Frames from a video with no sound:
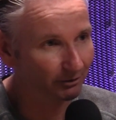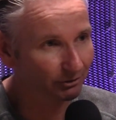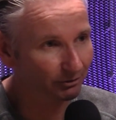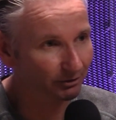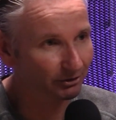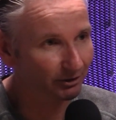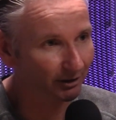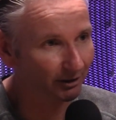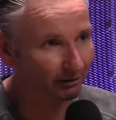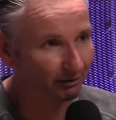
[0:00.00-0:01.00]
Which was
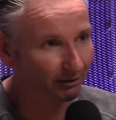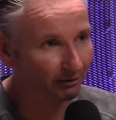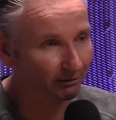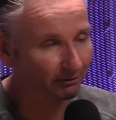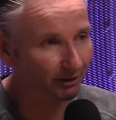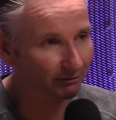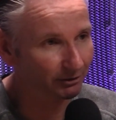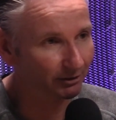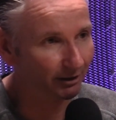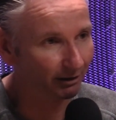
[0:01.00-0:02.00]

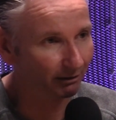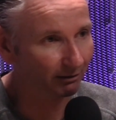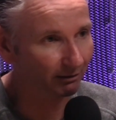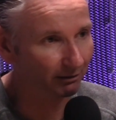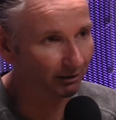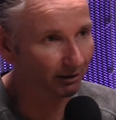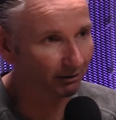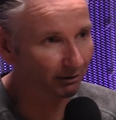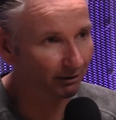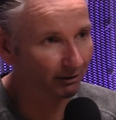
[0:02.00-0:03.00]
devastating. Yeah. Yeah.
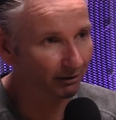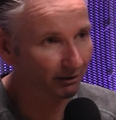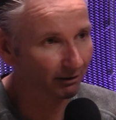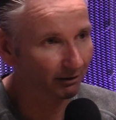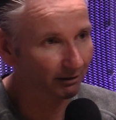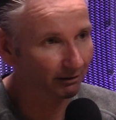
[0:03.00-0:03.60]
That hurt.